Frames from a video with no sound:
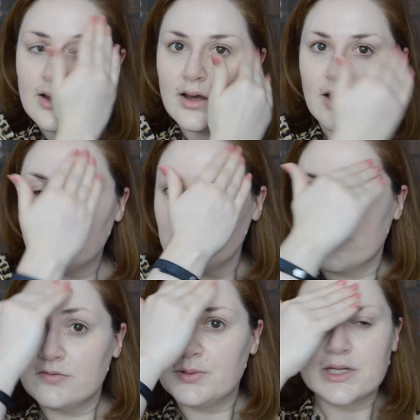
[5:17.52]
I don't
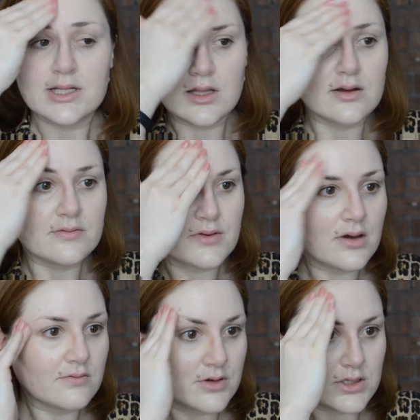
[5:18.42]
love putting a lot of
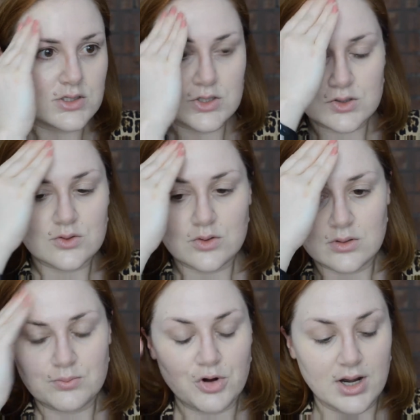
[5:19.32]
coverage or
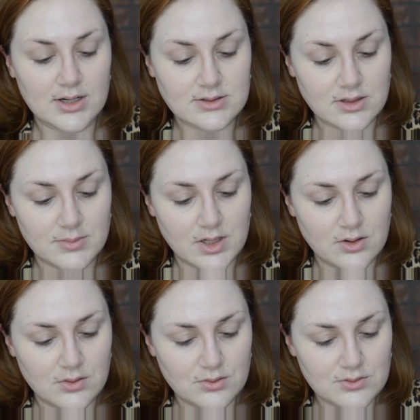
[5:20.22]
product on my
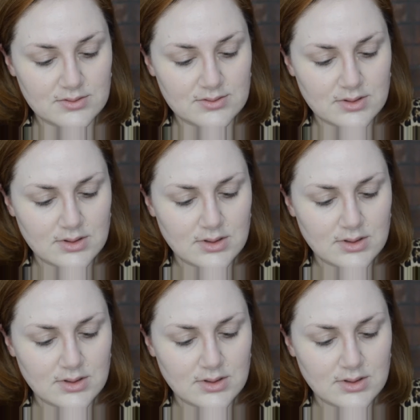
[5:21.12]
nose,